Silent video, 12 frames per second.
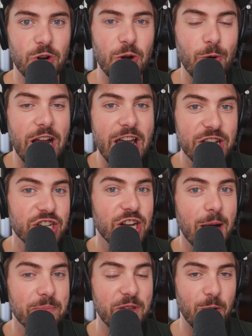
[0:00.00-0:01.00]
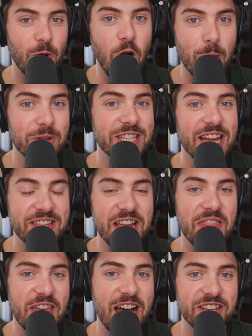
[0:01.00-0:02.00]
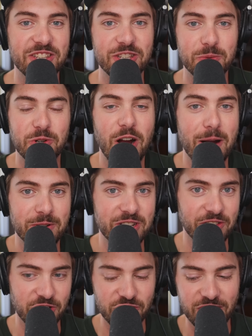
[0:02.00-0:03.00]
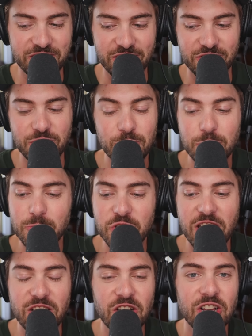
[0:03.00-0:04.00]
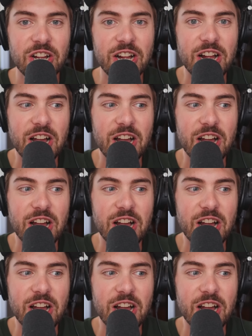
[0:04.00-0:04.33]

We're inching up there. We're almost at 10,000 subscribers on the Trail Tales YouTube channel.